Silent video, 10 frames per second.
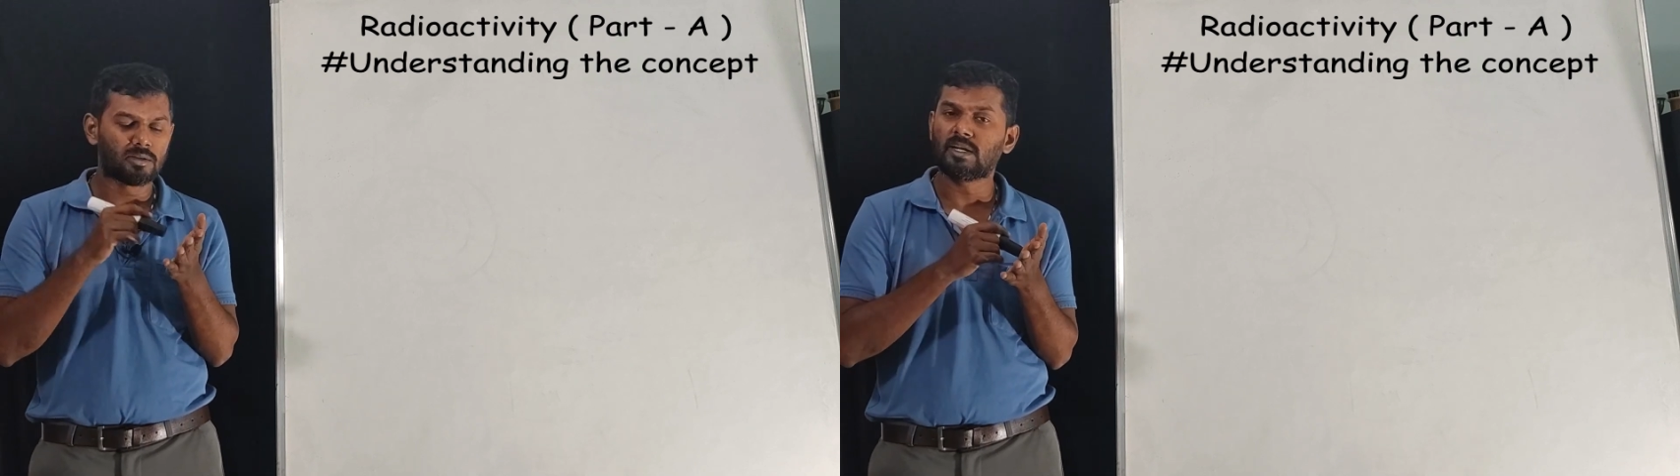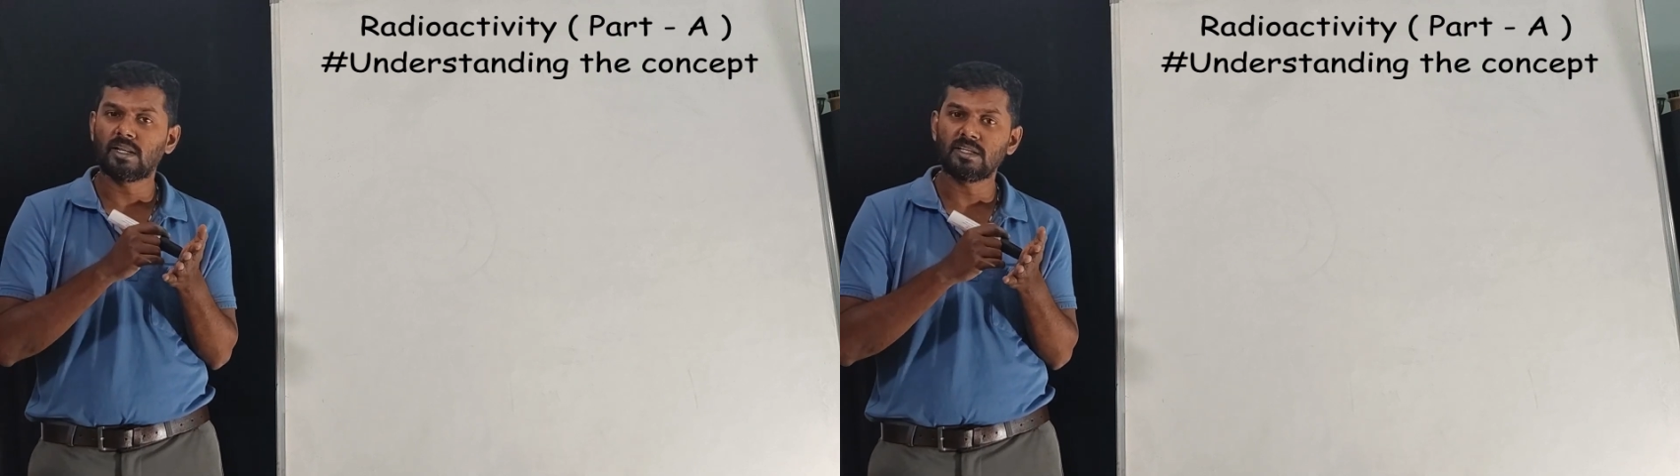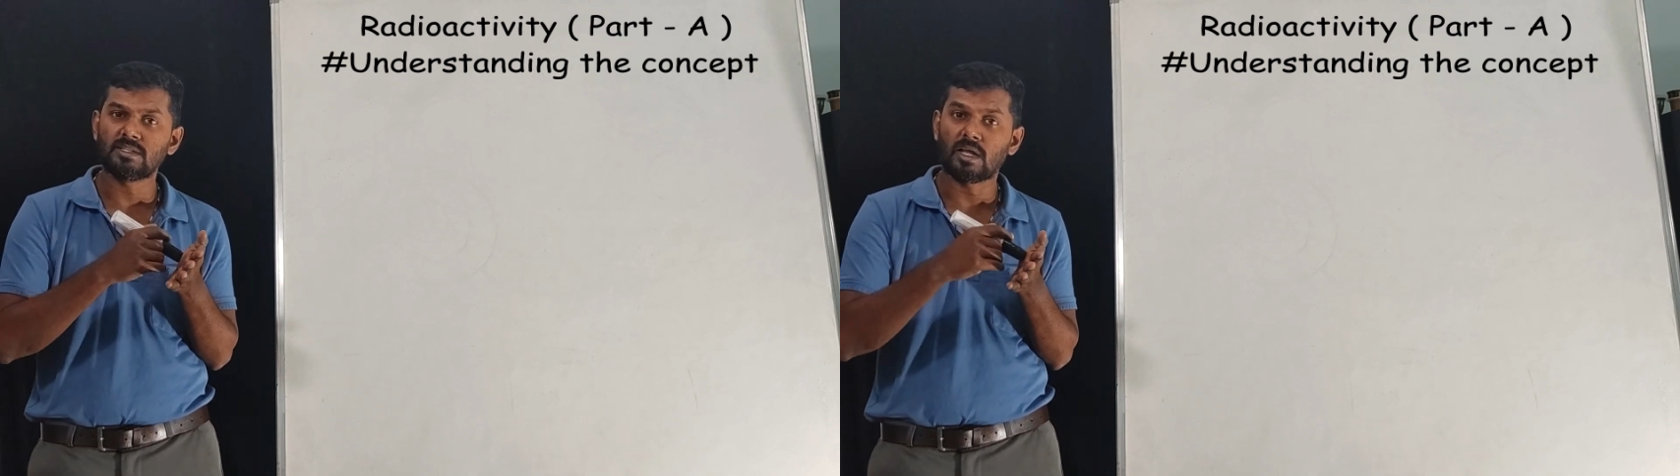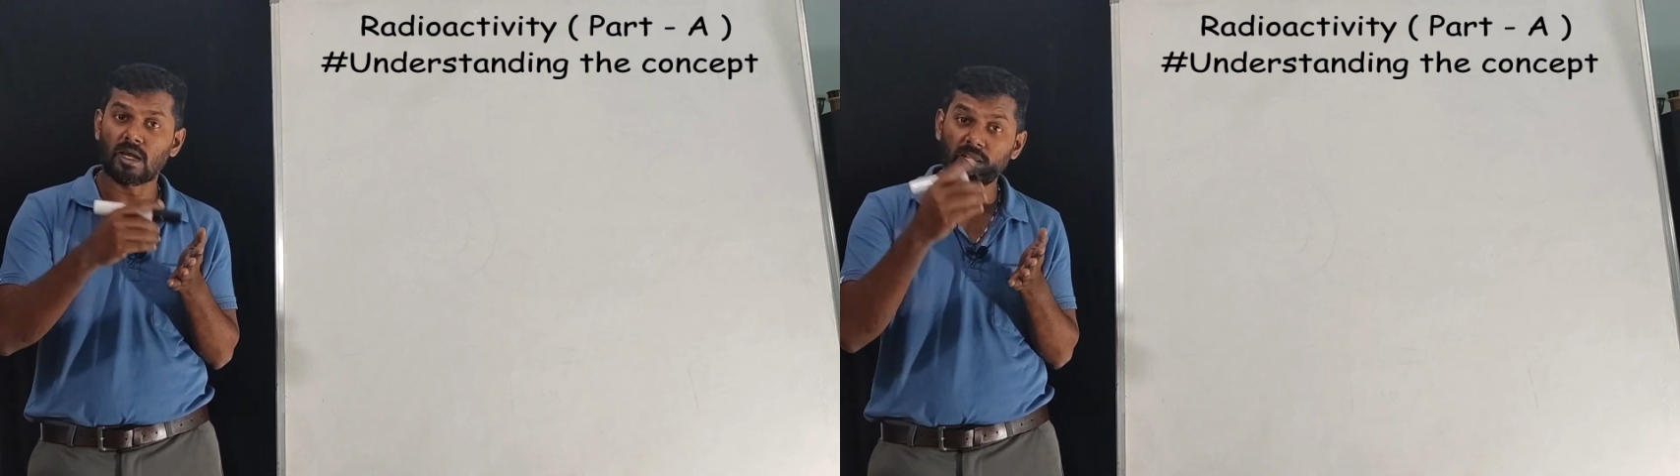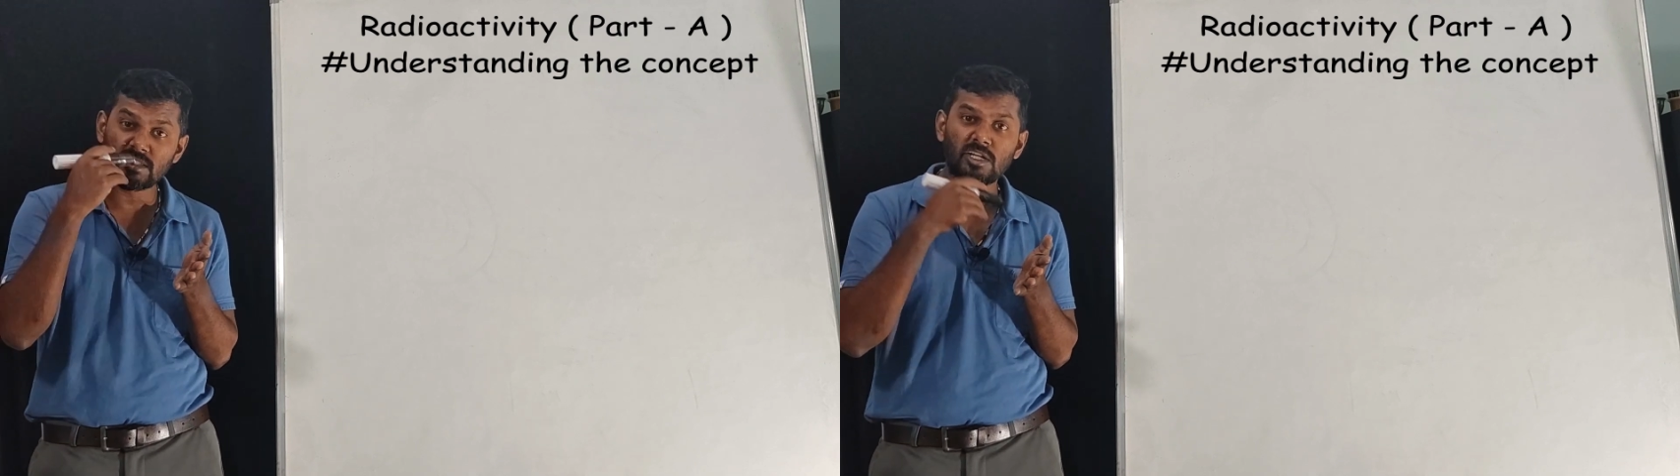that is
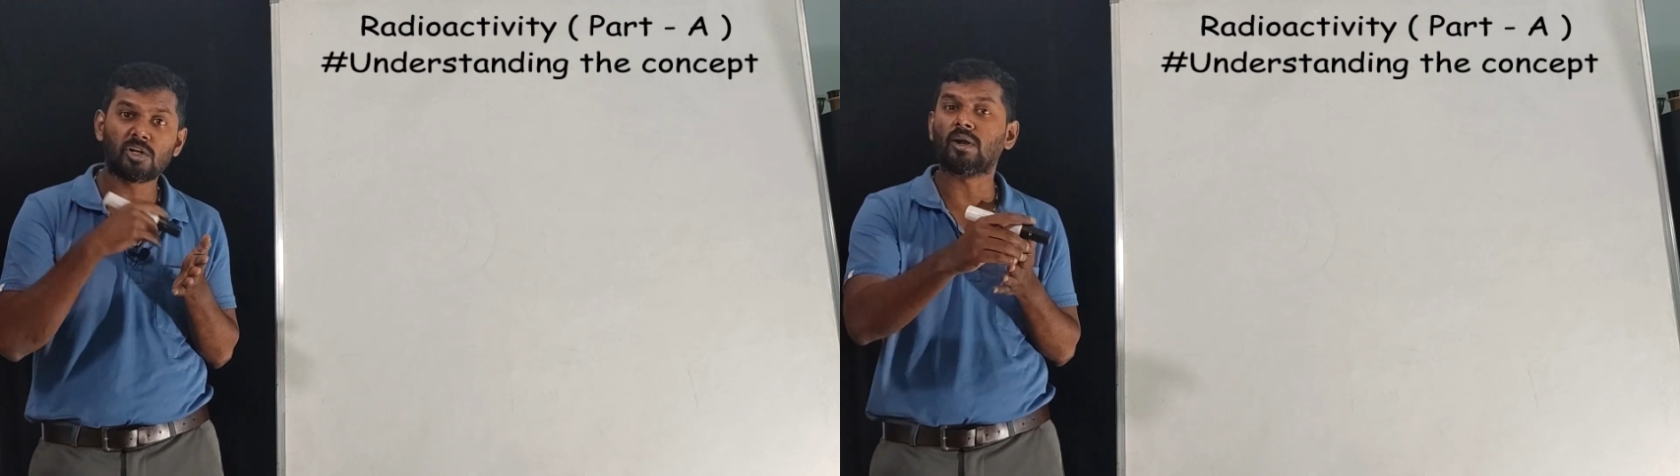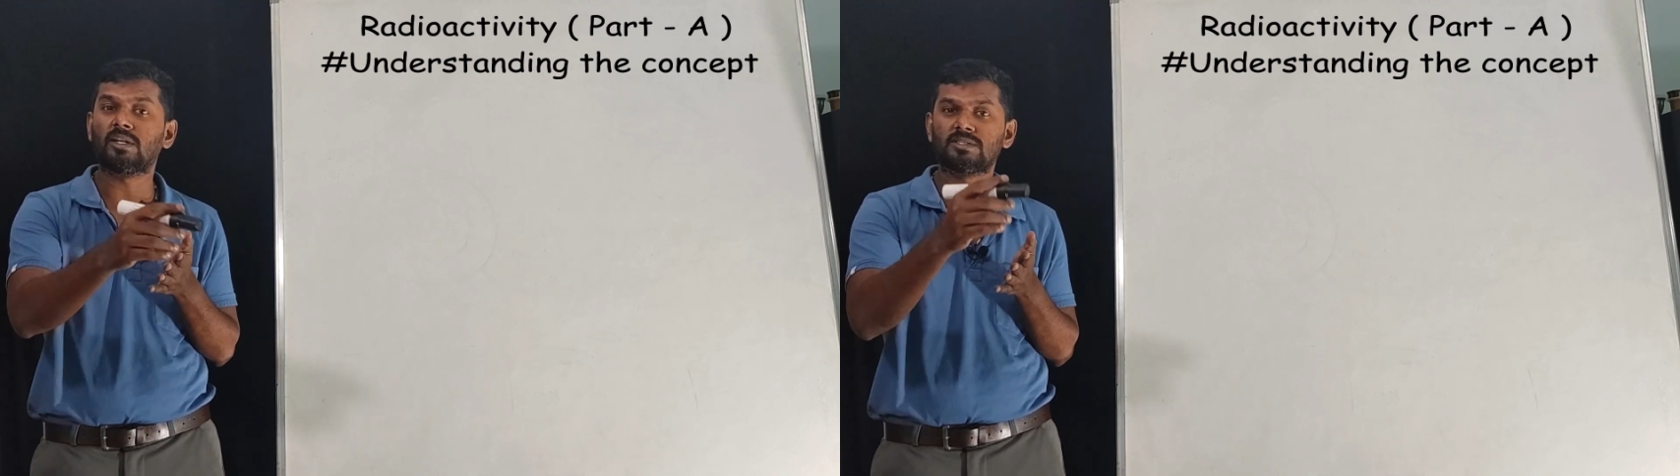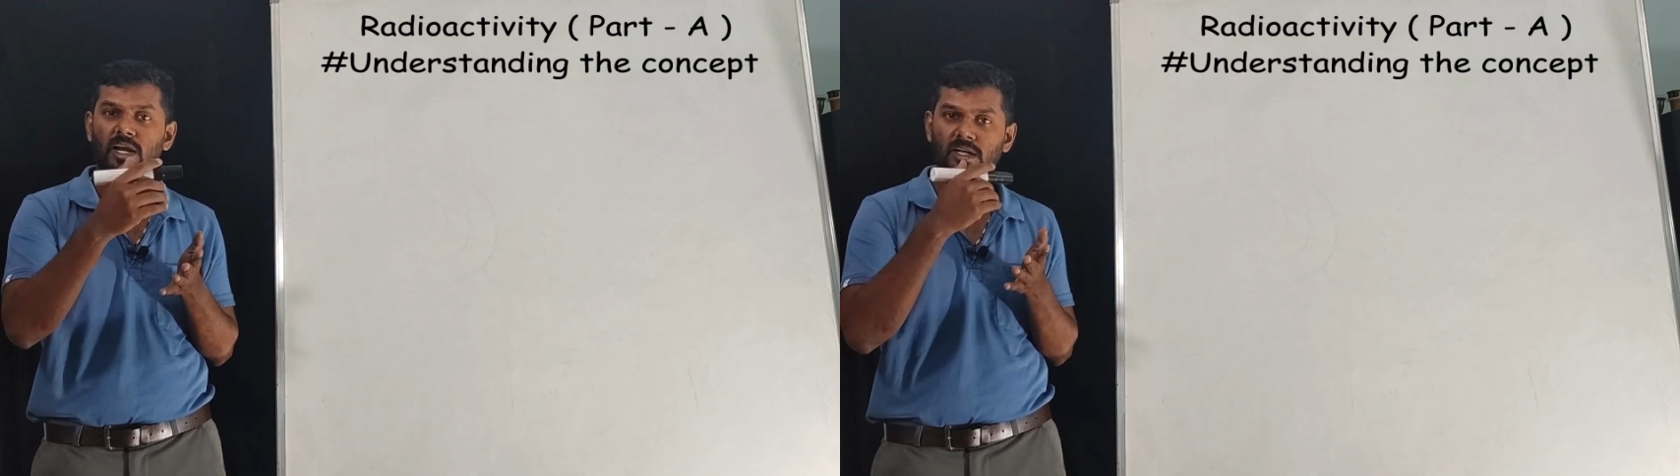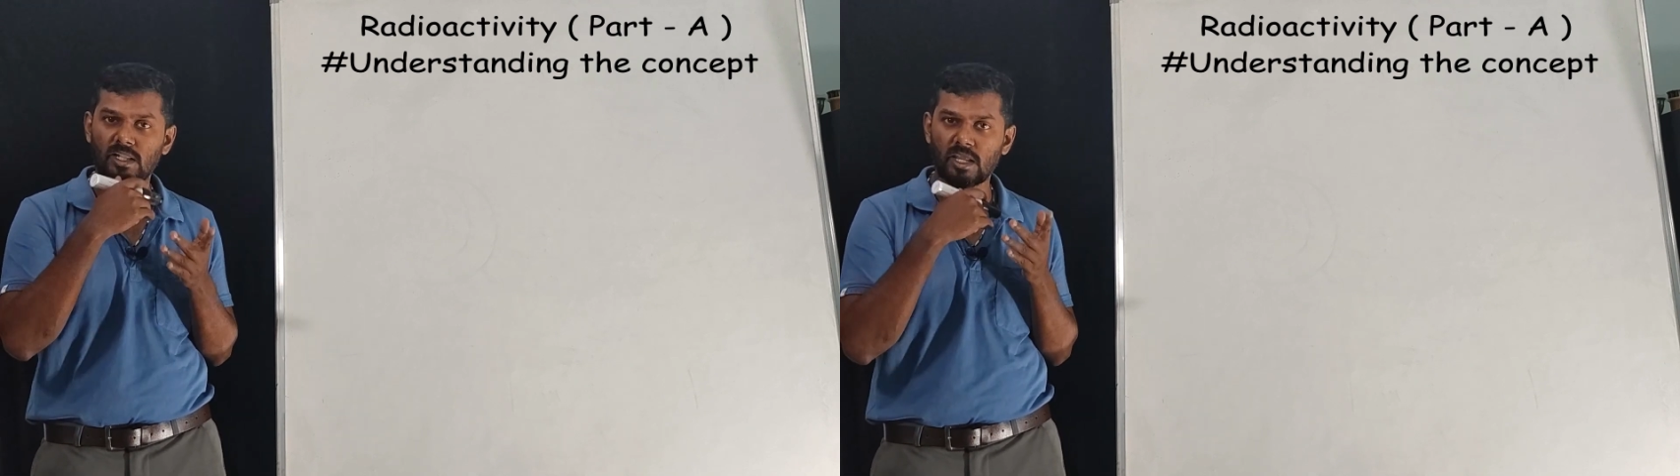easy to understand.